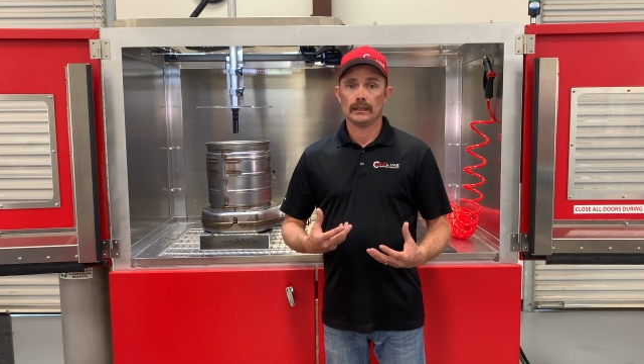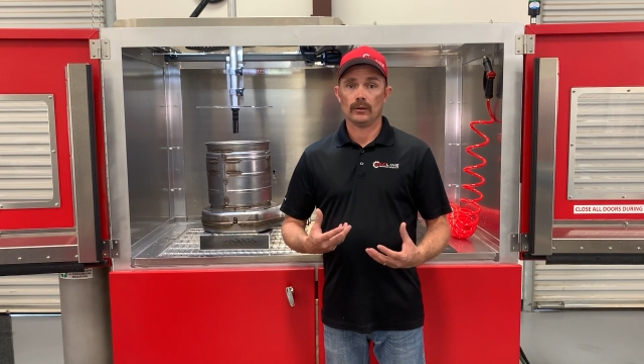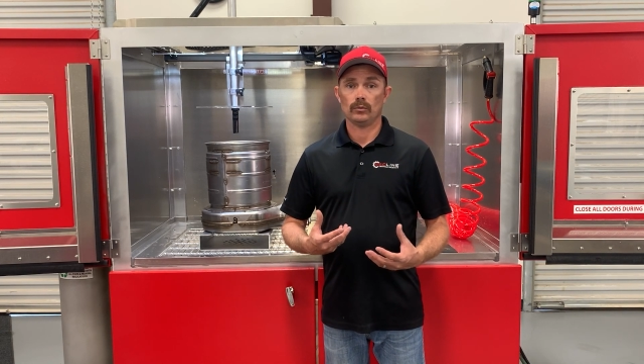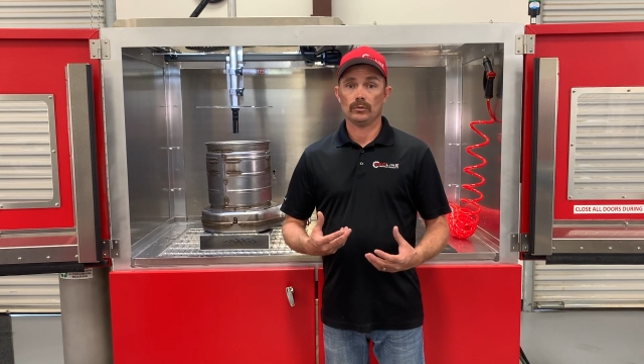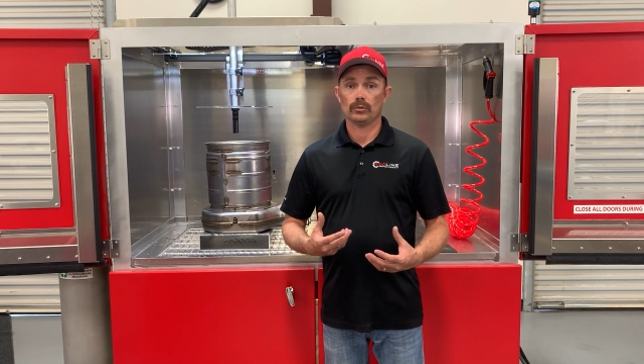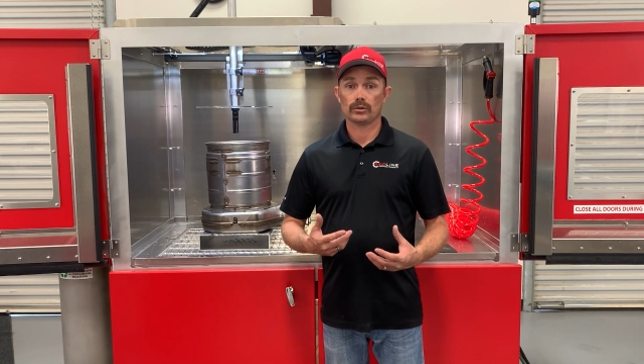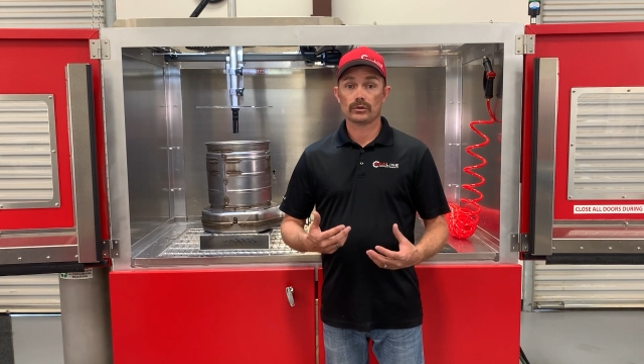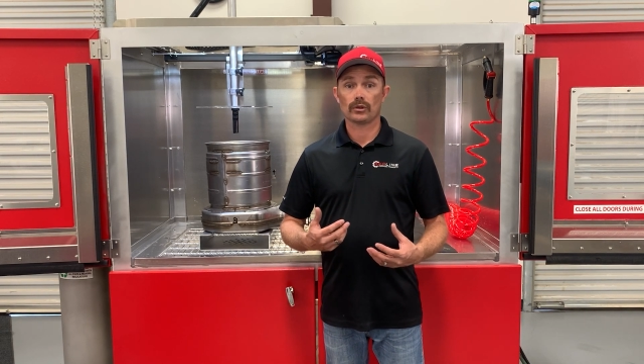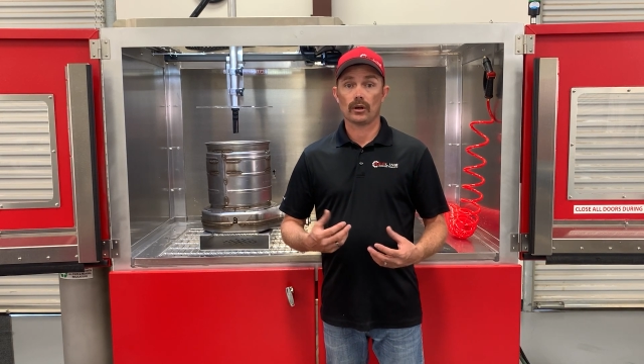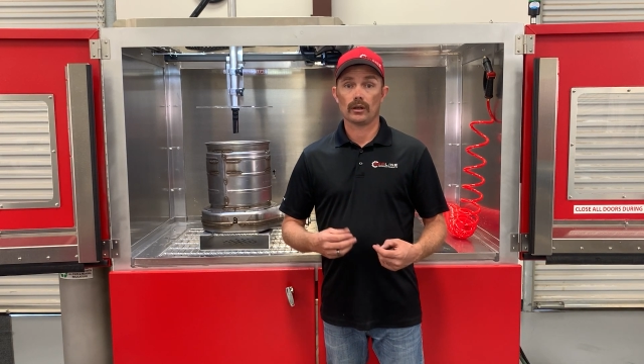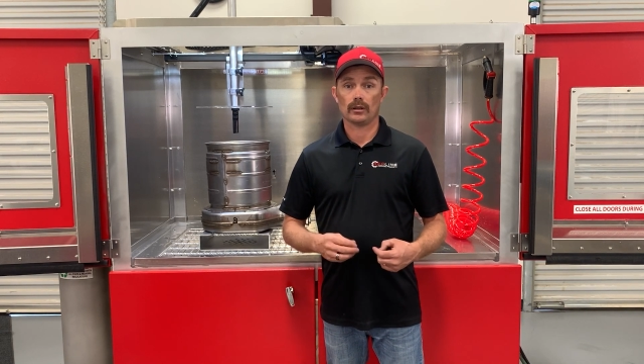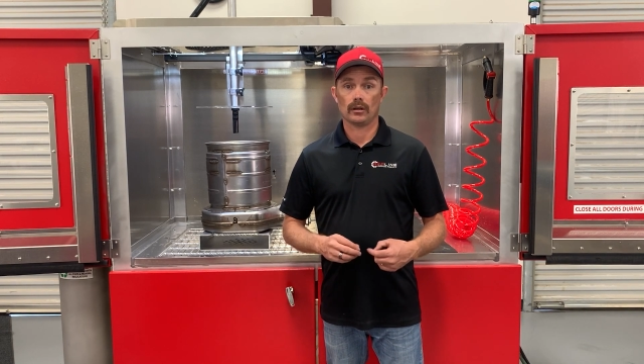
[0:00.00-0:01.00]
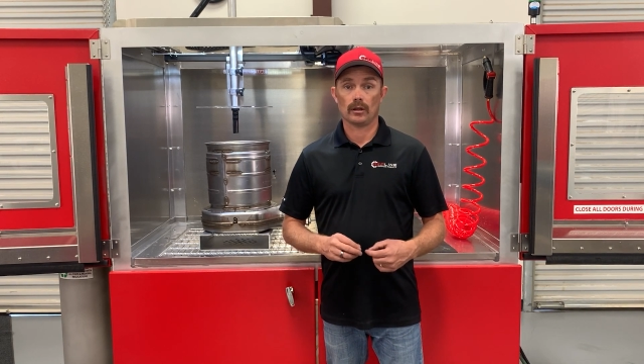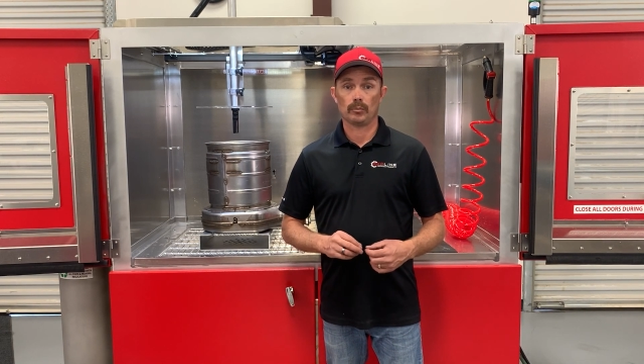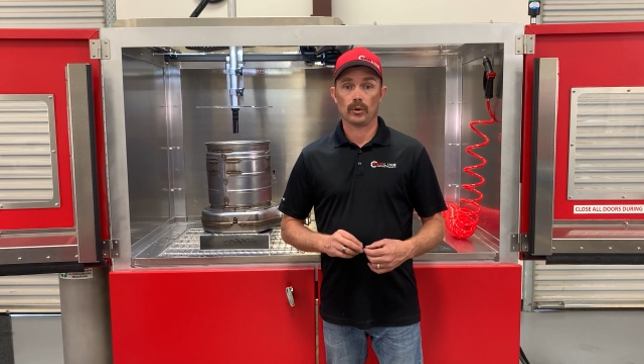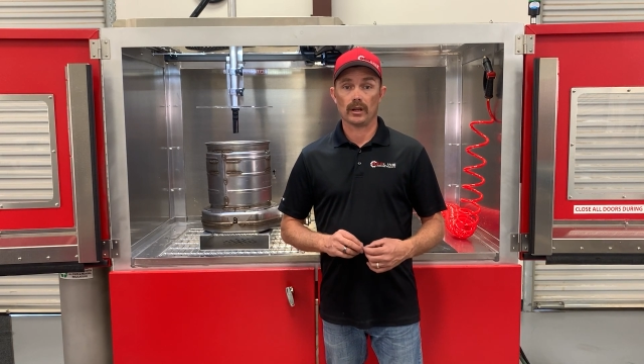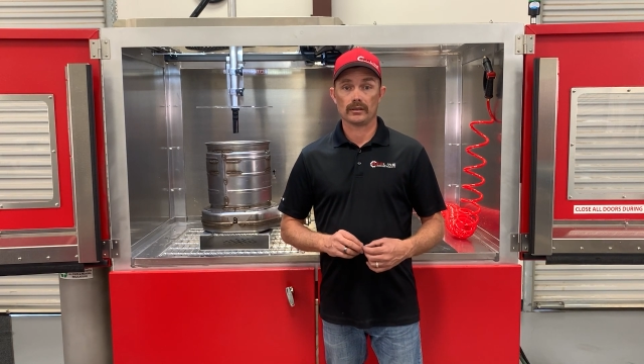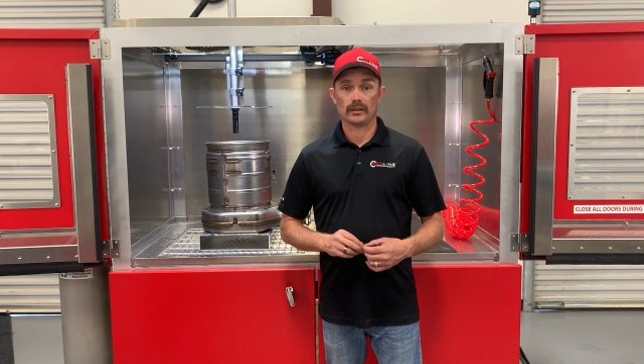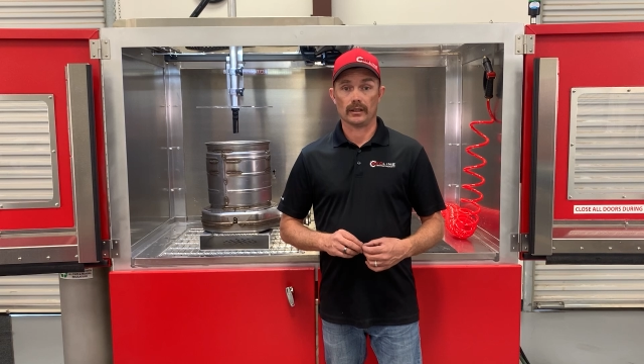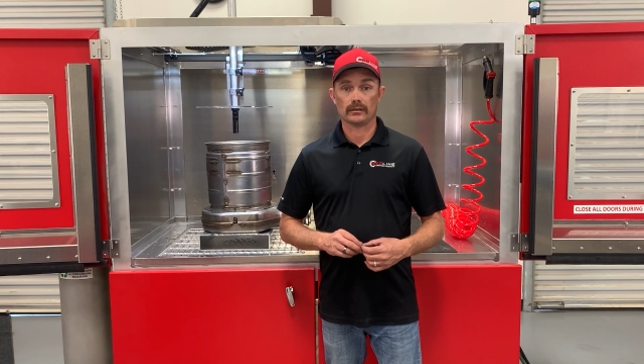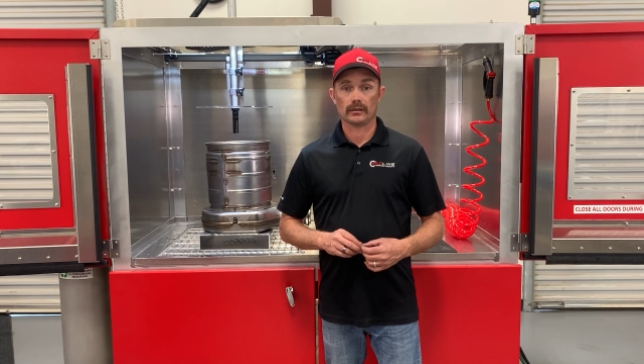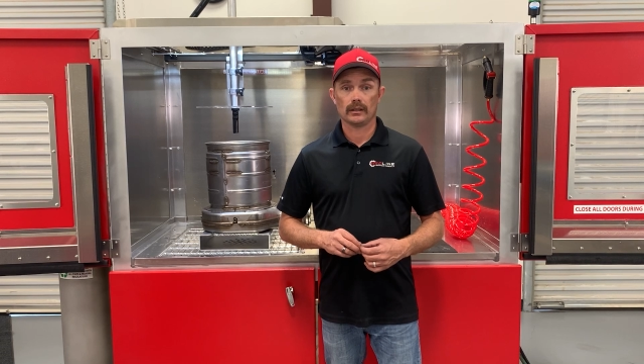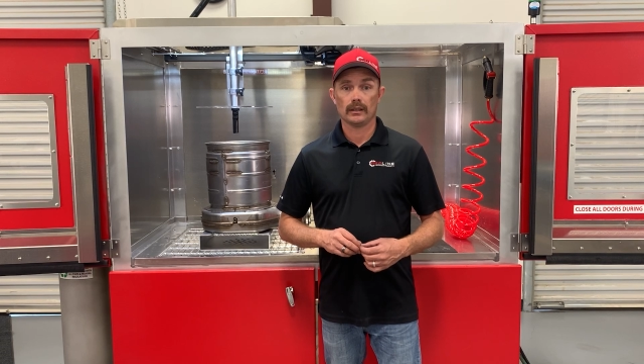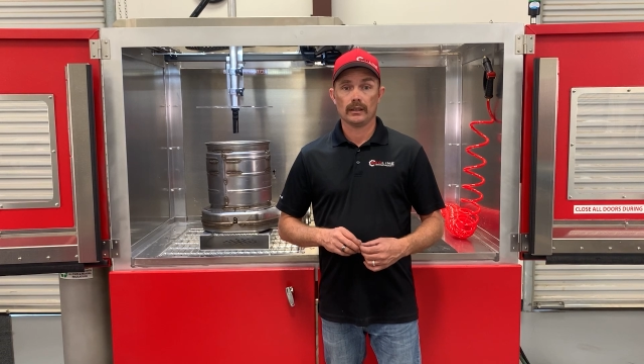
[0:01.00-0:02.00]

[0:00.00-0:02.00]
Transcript: and we will start our process.